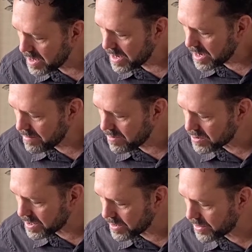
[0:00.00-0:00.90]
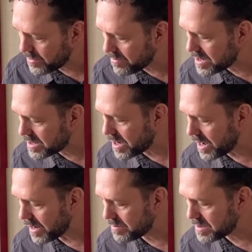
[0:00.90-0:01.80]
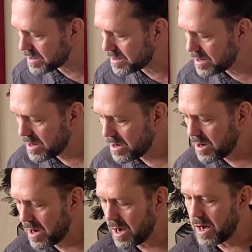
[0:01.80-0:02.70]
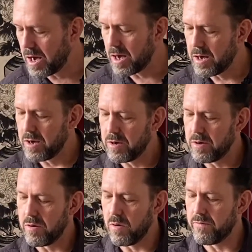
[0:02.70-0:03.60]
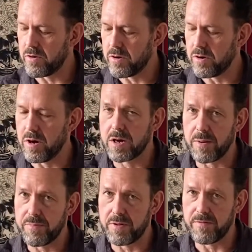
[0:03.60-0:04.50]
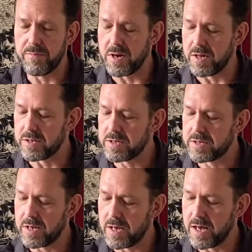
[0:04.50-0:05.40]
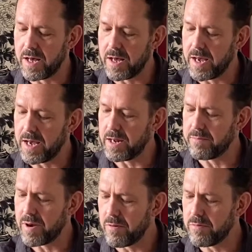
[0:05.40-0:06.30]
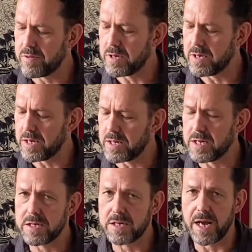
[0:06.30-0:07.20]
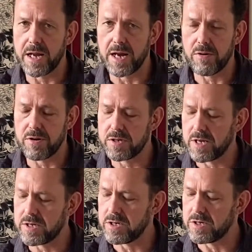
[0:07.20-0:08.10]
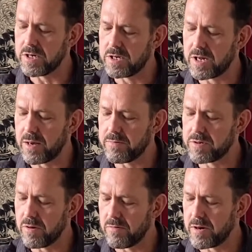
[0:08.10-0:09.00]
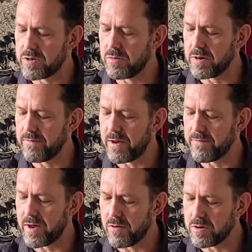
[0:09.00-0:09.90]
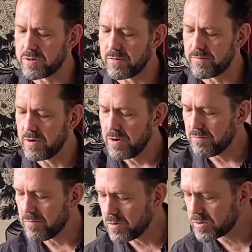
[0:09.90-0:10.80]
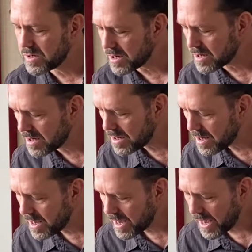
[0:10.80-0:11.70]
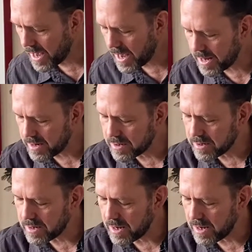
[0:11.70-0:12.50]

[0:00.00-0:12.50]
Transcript: He roasted it 3 times over a couple of months and probably at least 8-hour sessions each time, so around 25 hours of roasting, and